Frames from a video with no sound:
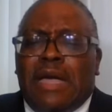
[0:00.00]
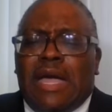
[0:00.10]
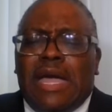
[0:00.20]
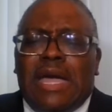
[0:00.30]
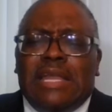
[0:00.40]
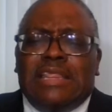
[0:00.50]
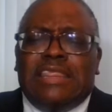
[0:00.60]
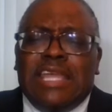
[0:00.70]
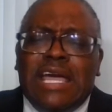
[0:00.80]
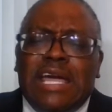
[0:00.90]
and
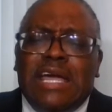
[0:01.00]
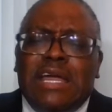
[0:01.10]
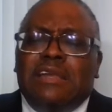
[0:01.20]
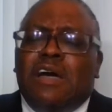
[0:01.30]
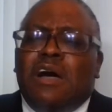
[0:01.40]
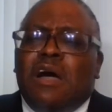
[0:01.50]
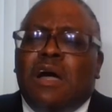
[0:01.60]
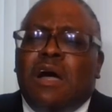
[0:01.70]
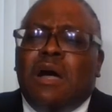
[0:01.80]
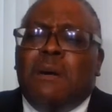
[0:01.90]
then
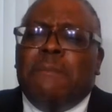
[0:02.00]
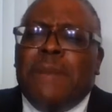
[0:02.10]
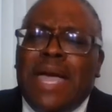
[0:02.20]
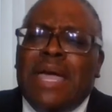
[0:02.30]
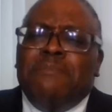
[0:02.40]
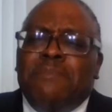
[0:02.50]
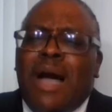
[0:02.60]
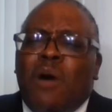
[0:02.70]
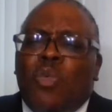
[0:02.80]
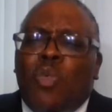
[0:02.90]
made
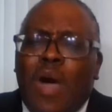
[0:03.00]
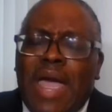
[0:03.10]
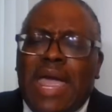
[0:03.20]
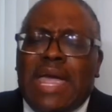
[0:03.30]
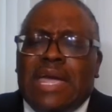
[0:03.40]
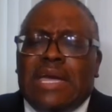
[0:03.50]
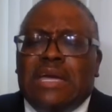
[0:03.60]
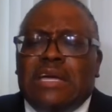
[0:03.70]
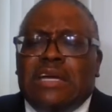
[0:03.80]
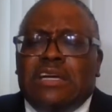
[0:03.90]
my way
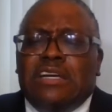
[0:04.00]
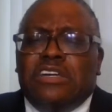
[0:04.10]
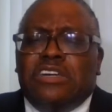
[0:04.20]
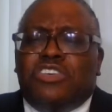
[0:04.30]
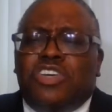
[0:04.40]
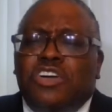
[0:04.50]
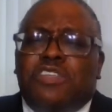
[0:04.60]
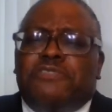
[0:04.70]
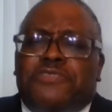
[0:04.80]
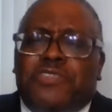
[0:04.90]
to
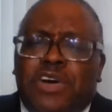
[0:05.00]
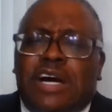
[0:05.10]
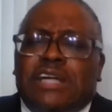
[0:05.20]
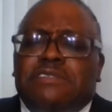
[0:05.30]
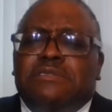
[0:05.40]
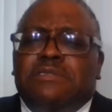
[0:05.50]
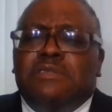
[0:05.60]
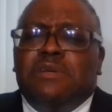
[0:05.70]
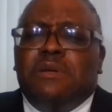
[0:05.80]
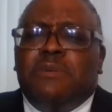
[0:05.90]
the front.
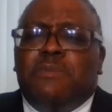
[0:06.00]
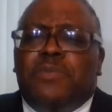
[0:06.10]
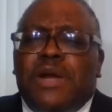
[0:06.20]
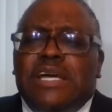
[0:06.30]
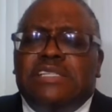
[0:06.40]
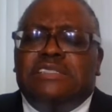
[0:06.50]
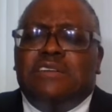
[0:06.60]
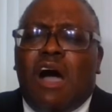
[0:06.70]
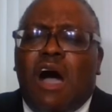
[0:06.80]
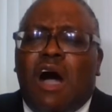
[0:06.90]
Praise
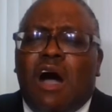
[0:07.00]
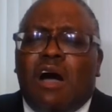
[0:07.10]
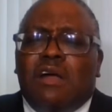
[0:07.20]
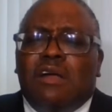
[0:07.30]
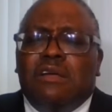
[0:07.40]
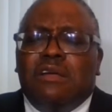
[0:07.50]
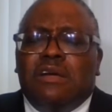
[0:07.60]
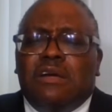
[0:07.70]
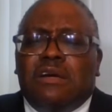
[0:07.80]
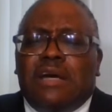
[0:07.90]
God.
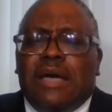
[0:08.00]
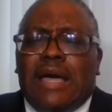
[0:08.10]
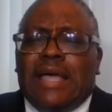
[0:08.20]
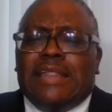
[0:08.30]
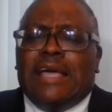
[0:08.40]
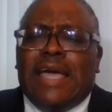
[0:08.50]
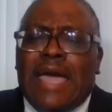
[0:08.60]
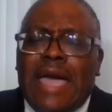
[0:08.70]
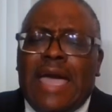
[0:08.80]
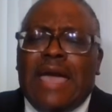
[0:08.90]
At the
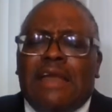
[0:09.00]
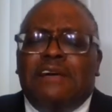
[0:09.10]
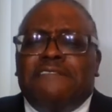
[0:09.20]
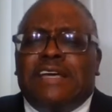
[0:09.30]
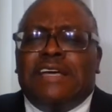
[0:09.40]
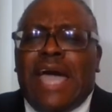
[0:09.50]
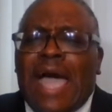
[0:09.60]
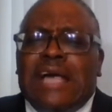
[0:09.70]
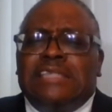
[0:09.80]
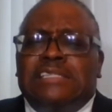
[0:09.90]
head of a
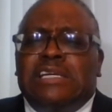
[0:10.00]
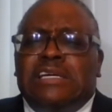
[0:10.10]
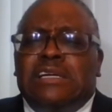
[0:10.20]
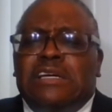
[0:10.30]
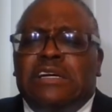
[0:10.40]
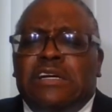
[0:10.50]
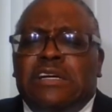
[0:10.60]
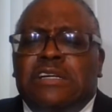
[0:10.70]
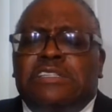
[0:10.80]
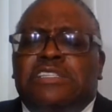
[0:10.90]
casket
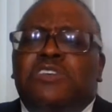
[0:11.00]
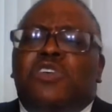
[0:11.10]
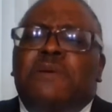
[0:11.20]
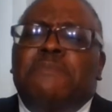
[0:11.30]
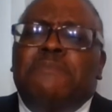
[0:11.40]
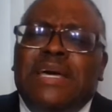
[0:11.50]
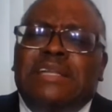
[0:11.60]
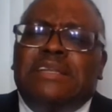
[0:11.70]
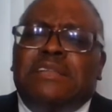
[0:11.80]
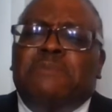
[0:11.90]
to commit
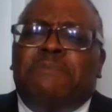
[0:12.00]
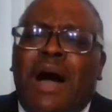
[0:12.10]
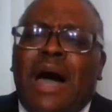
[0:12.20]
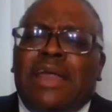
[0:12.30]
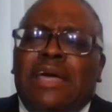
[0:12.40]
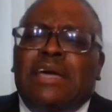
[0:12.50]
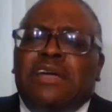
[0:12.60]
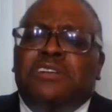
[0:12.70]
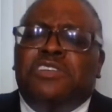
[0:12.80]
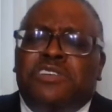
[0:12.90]
the body
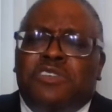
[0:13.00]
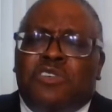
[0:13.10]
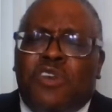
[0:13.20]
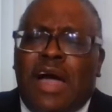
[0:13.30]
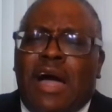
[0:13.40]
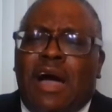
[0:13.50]
to the ground.